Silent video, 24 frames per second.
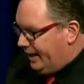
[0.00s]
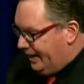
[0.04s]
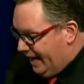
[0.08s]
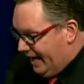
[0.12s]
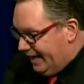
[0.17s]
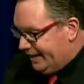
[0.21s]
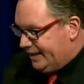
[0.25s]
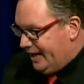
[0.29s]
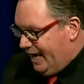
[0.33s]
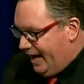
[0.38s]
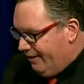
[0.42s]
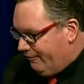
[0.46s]

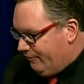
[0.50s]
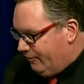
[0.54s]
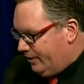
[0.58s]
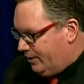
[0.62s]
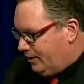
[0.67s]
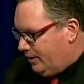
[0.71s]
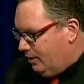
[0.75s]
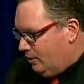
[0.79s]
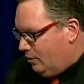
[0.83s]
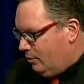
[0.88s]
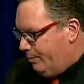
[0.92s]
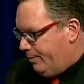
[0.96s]
Yes, every
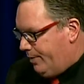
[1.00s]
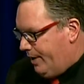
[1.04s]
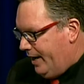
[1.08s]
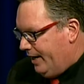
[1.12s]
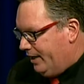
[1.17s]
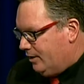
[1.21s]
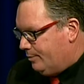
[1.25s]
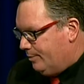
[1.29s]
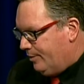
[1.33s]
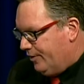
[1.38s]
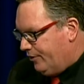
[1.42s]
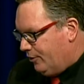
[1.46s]
single
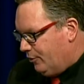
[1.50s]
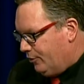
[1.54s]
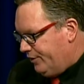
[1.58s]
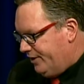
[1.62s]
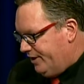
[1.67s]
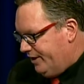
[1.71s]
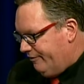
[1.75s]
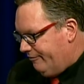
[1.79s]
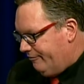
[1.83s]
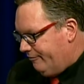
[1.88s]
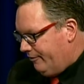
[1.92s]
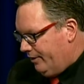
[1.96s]
page, but they're
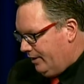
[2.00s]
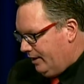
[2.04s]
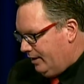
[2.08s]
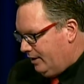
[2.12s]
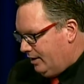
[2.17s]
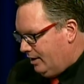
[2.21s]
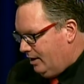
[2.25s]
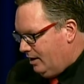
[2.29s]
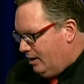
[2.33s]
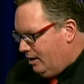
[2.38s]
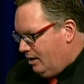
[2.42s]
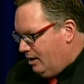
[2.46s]
different.
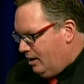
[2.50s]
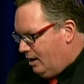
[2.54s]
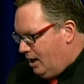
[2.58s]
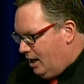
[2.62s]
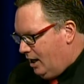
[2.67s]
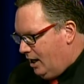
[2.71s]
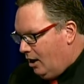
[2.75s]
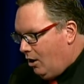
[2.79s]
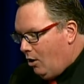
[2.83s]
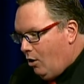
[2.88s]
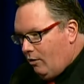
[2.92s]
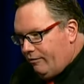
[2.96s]

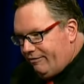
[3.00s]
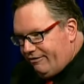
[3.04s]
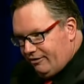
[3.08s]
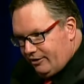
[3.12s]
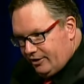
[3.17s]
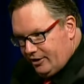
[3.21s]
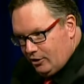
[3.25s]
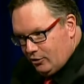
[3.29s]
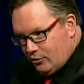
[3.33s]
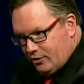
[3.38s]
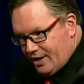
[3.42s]
Hopefully you're